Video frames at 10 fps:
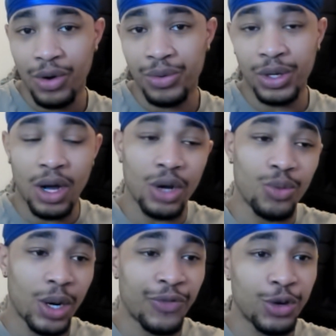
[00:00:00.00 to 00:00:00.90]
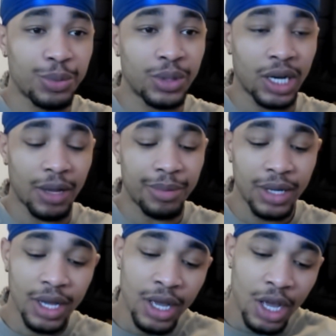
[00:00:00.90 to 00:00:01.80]
You can't run a football club
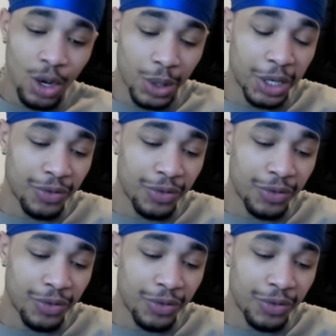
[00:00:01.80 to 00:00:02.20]
when you've